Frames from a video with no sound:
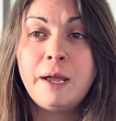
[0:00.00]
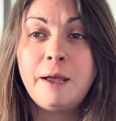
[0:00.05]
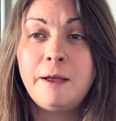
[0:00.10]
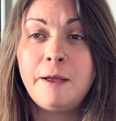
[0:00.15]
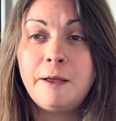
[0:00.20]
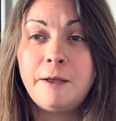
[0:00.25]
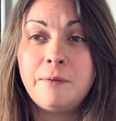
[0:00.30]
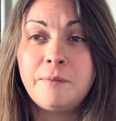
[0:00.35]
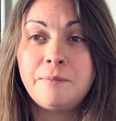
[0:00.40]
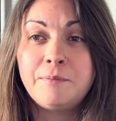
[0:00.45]

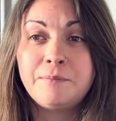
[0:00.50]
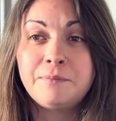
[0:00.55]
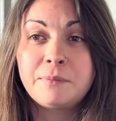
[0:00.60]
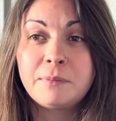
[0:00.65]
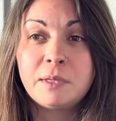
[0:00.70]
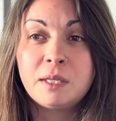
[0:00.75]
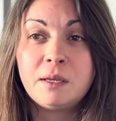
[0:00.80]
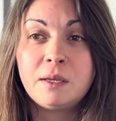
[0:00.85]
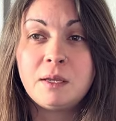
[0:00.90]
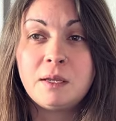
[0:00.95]

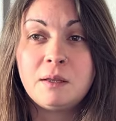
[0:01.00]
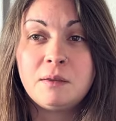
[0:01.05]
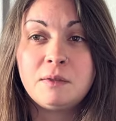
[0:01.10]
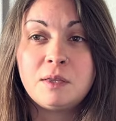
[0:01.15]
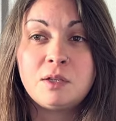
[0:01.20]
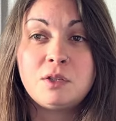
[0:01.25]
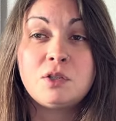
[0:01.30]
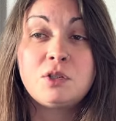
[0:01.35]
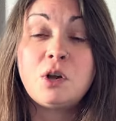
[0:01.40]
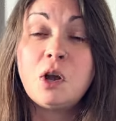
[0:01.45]

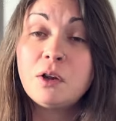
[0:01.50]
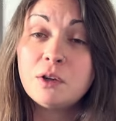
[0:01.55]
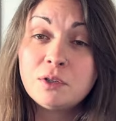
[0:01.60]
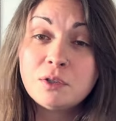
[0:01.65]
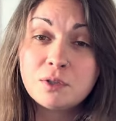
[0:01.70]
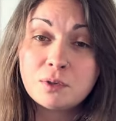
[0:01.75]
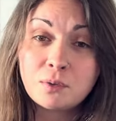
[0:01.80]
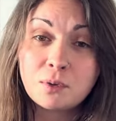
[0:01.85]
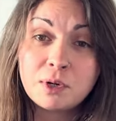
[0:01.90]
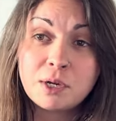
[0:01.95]
The strongest
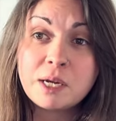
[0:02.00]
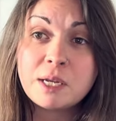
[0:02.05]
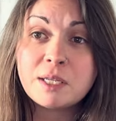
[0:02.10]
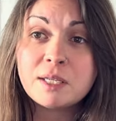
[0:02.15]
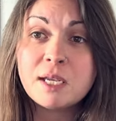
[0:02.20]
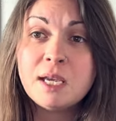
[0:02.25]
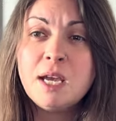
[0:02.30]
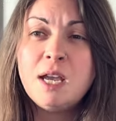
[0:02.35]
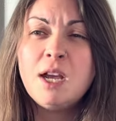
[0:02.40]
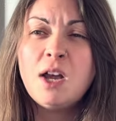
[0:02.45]

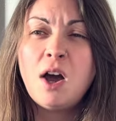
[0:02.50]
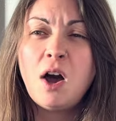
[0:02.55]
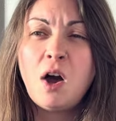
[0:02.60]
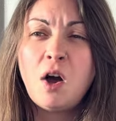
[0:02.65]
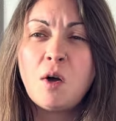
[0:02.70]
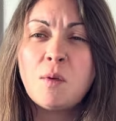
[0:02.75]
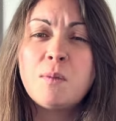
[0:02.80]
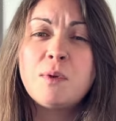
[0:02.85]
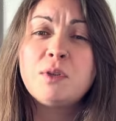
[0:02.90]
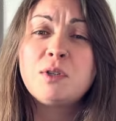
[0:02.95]
stories
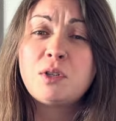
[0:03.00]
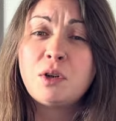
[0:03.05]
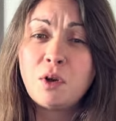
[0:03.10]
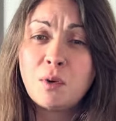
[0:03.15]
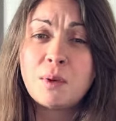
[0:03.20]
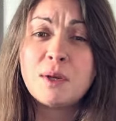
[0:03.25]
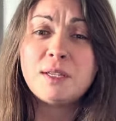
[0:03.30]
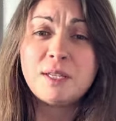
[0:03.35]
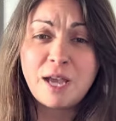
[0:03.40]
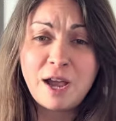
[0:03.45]
almost
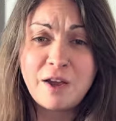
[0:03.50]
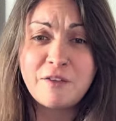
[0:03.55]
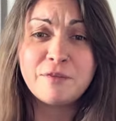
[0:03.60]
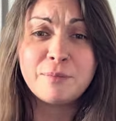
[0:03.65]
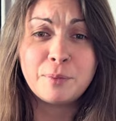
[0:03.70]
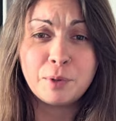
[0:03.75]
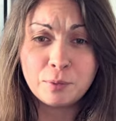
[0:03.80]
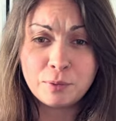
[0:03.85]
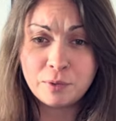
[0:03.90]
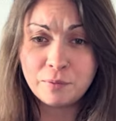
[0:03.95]
always have
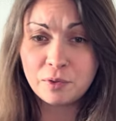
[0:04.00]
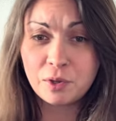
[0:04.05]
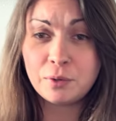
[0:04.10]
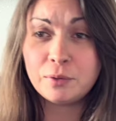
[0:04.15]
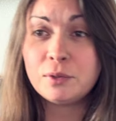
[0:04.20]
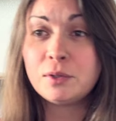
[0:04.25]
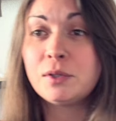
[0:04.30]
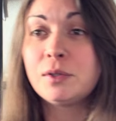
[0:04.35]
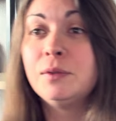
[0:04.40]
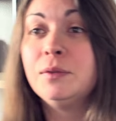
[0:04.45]
both of
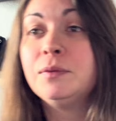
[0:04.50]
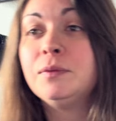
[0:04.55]
those.